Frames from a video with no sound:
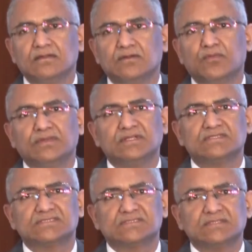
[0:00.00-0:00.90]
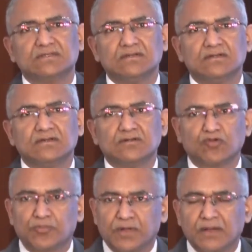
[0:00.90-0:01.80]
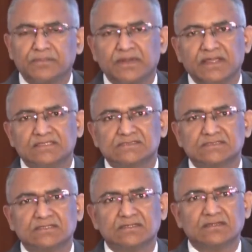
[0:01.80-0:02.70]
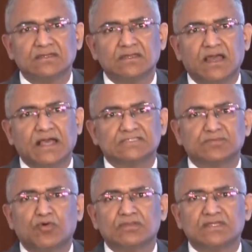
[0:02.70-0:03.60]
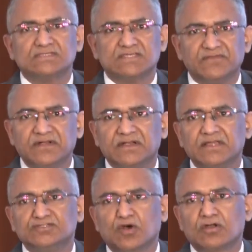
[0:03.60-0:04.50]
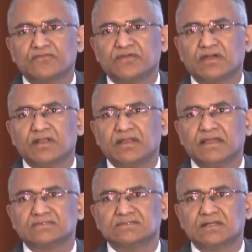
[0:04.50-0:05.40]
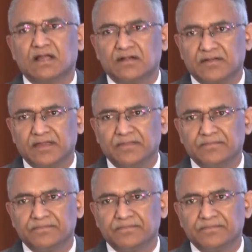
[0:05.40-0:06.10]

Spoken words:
with its group companies, has more than 70 geographical areas in the country,